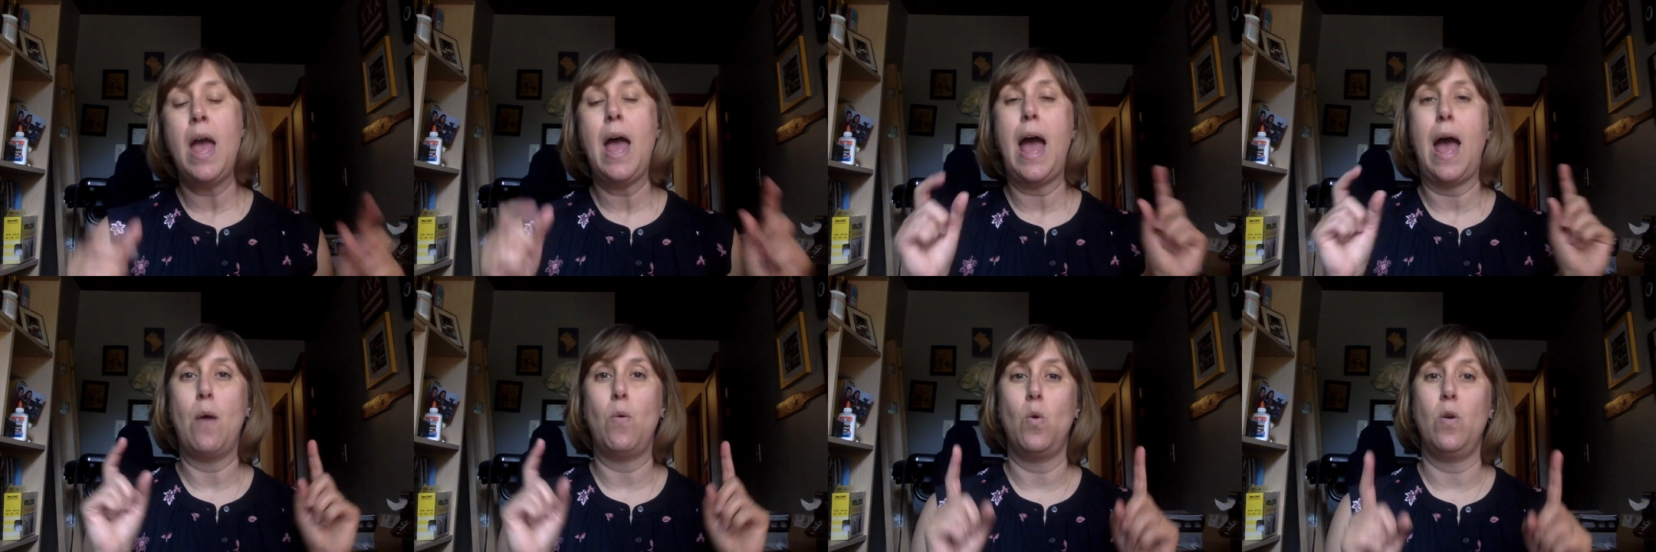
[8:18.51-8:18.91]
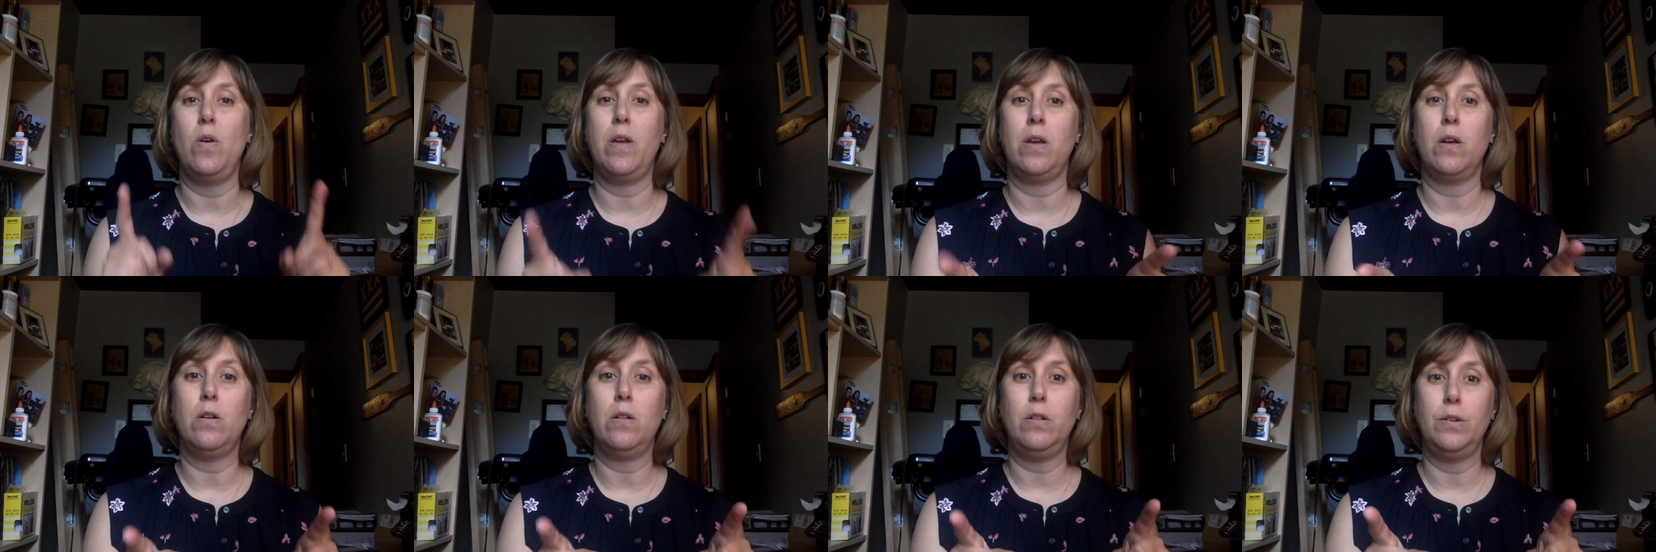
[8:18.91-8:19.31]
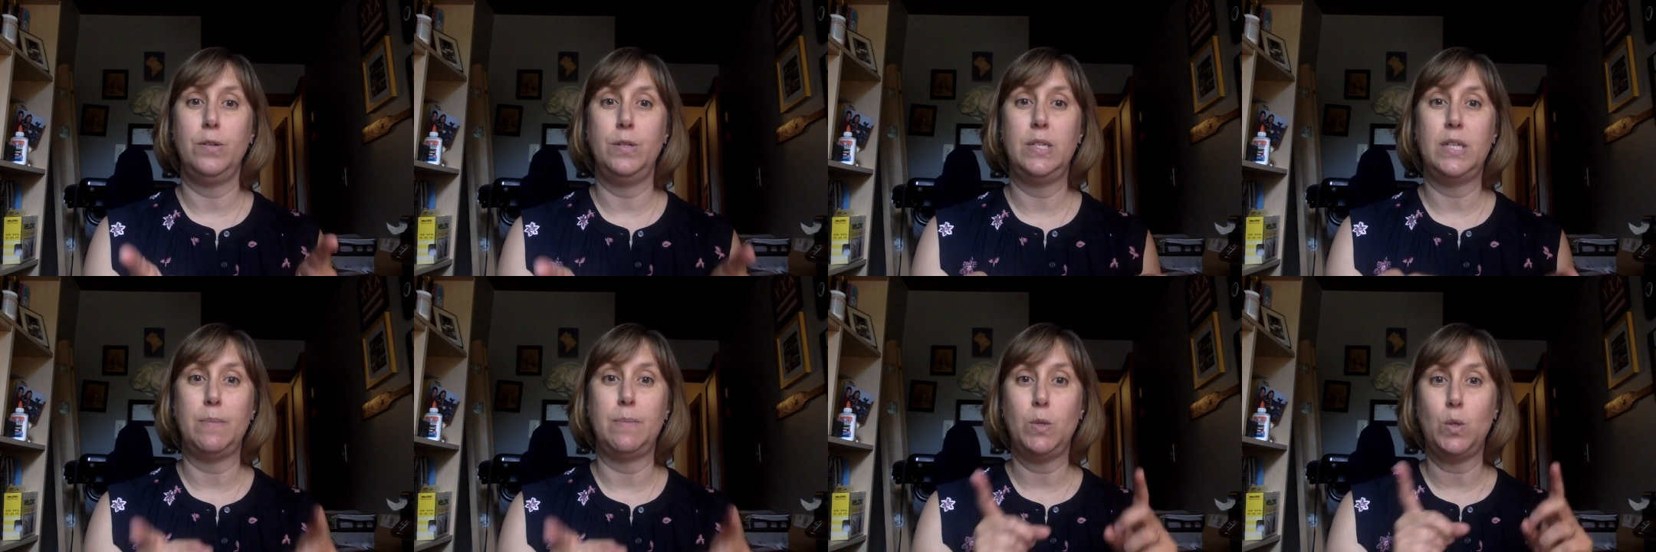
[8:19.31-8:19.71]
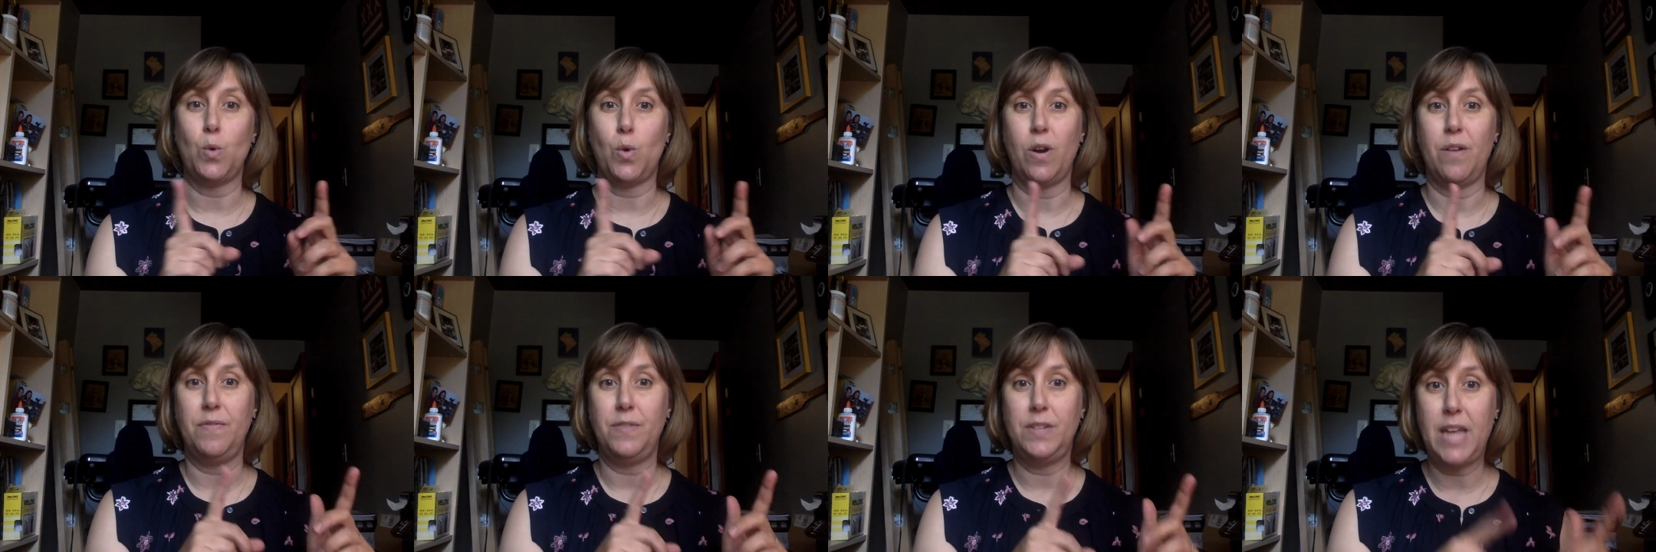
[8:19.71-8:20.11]
I will include some
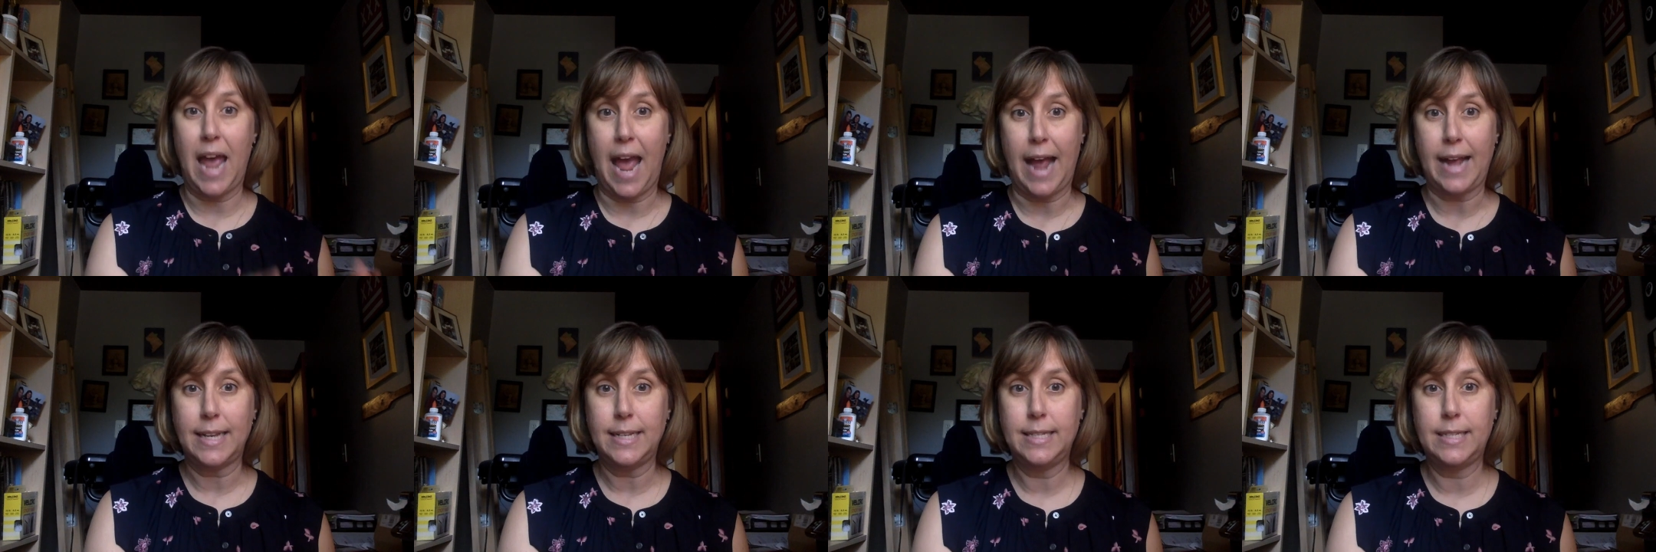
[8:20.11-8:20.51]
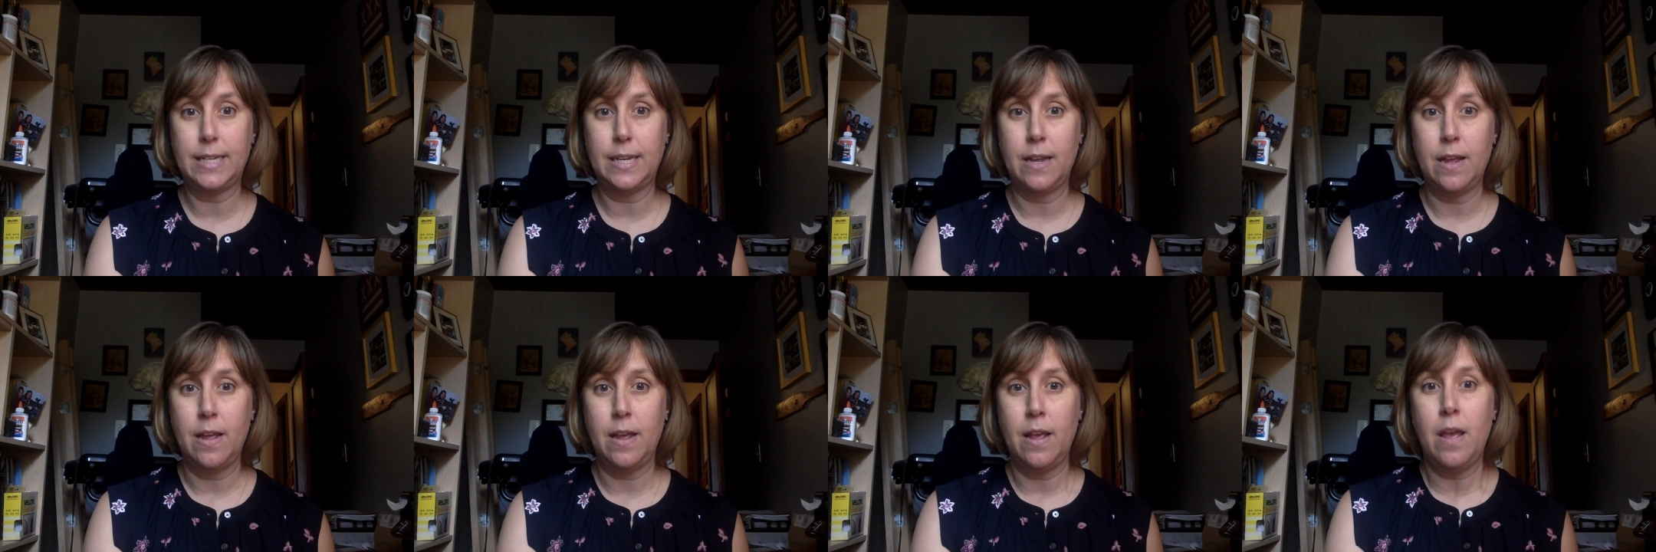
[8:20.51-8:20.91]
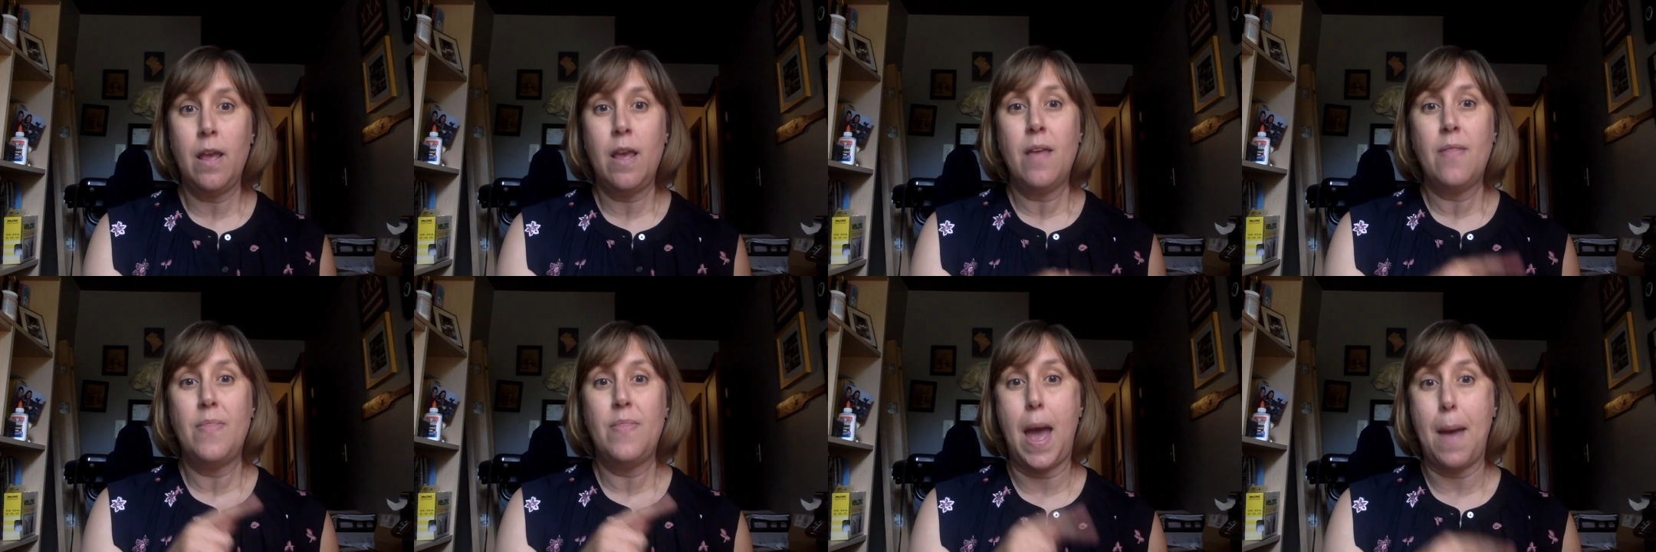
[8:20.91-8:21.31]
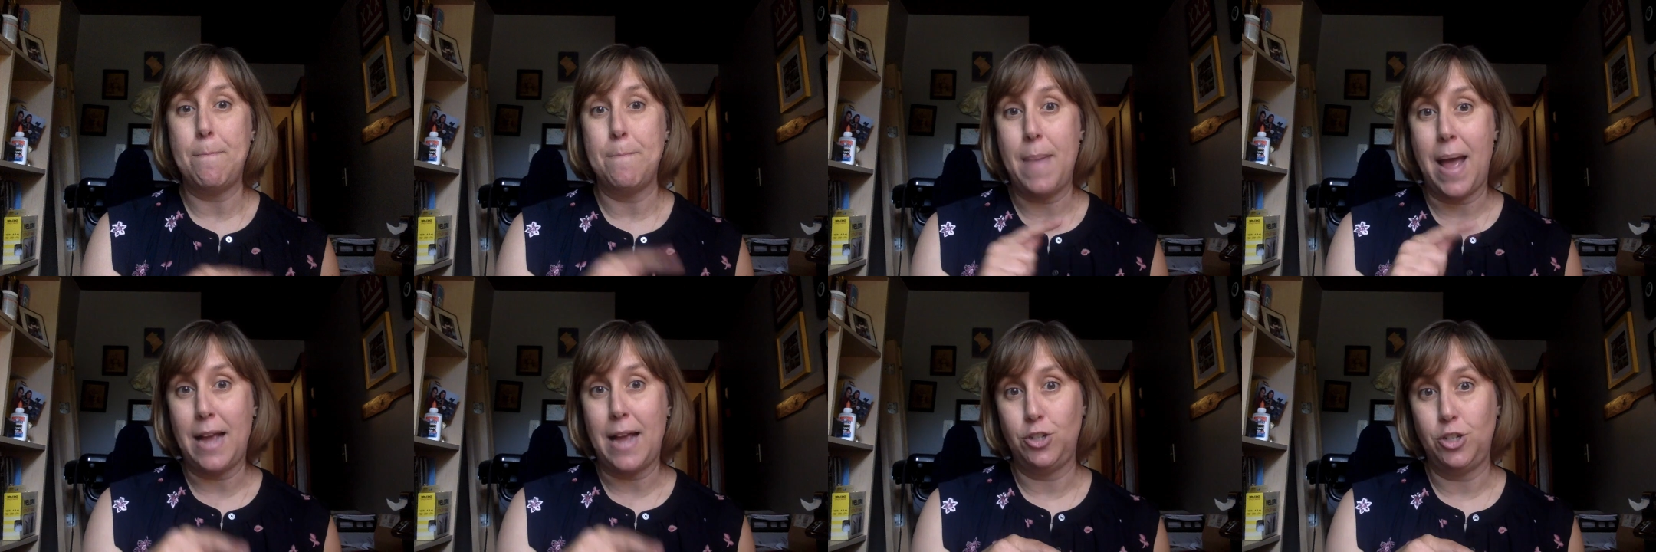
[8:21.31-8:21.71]
sort of text that
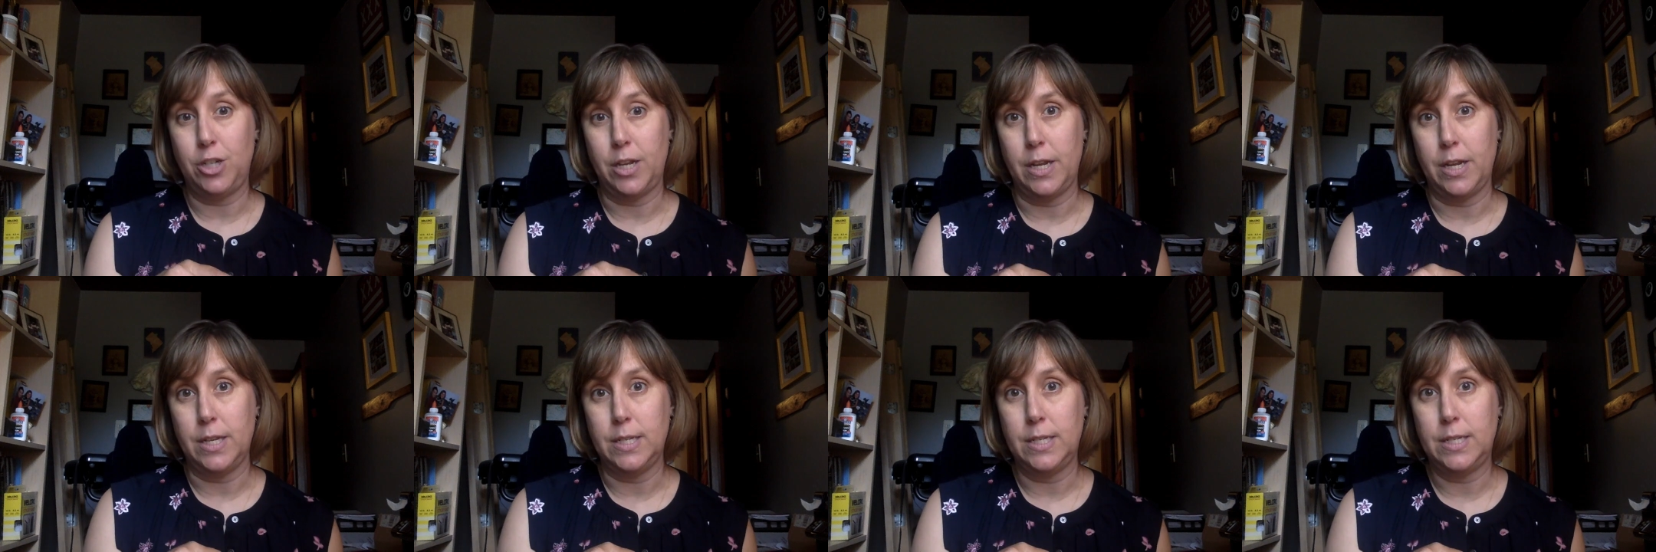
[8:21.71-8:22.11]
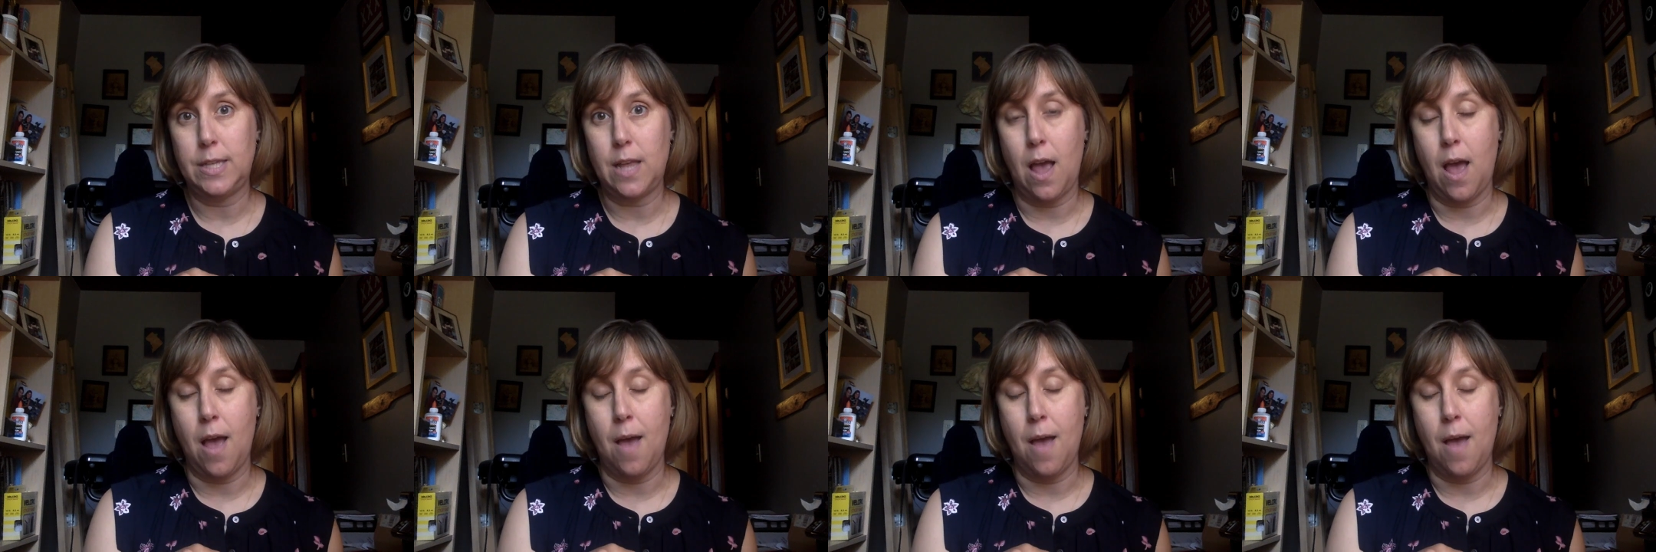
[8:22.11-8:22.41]
matches